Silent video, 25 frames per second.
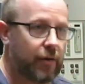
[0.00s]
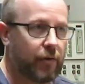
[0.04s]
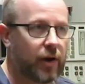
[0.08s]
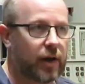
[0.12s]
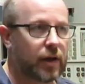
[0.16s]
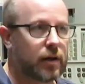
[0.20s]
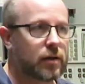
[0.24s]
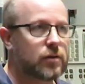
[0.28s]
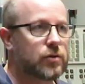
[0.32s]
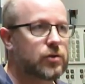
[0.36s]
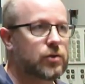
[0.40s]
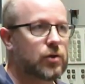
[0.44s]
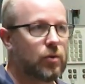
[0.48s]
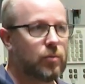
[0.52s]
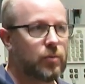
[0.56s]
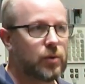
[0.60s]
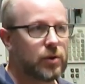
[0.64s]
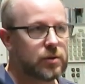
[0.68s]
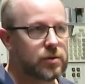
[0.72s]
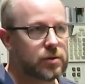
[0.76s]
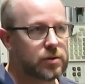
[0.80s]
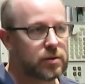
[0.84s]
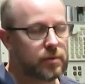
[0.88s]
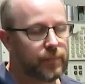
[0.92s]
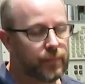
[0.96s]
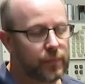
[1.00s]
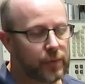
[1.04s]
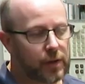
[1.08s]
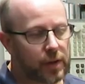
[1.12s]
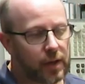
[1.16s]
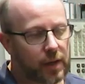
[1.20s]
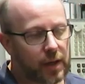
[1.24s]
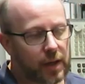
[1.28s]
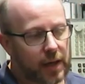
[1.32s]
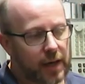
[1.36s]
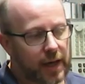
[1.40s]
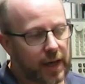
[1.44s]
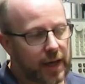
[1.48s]
Eric Thomas
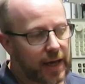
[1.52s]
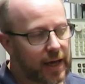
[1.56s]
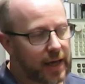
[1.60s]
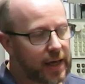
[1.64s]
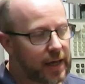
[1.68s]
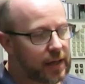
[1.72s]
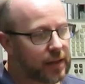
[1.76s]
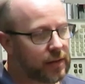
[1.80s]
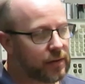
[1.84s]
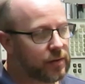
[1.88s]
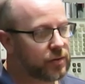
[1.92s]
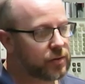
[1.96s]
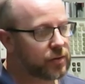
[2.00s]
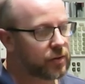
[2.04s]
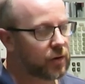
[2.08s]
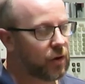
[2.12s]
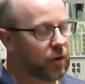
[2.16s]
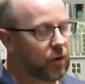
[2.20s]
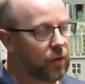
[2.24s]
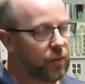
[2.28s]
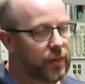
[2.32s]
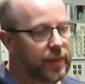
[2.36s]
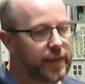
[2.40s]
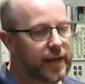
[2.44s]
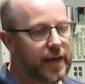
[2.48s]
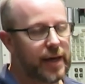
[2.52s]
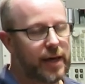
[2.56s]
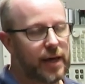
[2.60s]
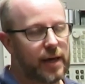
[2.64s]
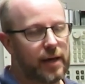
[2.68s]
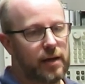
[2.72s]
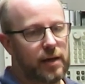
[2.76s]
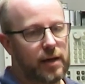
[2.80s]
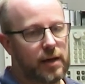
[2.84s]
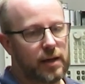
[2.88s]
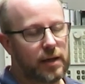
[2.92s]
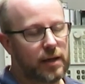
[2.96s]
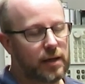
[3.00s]
and on
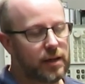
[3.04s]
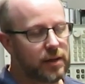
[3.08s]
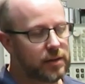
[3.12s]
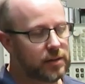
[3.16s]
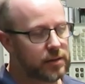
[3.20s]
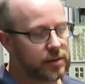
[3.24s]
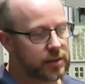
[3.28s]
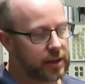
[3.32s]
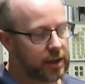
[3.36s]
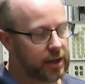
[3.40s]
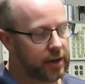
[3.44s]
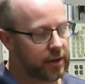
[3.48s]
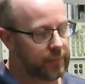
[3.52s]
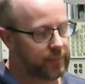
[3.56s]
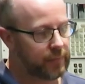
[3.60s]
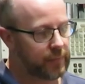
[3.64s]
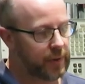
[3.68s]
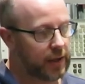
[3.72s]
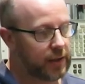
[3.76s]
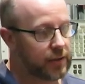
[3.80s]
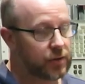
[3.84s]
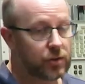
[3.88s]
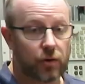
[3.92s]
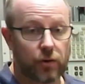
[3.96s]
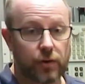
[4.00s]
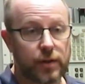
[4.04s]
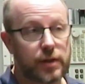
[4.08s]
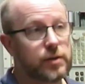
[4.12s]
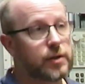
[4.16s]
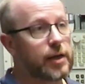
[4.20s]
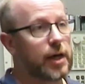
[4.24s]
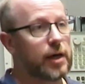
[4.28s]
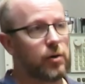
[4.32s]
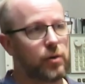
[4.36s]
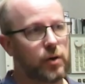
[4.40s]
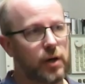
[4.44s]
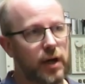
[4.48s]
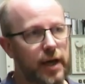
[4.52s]
there he's um, he's got these
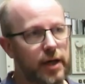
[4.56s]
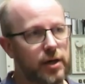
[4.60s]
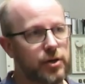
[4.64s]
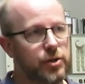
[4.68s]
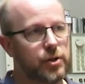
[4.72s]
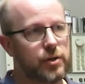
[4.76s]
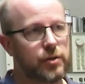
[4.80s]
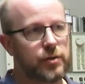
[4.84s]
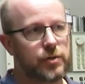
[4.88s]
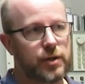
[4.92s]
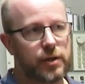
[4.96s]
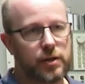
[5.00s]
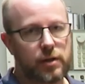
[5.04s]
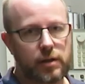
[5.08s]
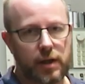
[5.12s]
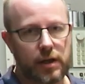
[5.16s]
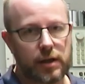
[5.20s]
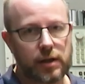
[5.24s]
calculations in a,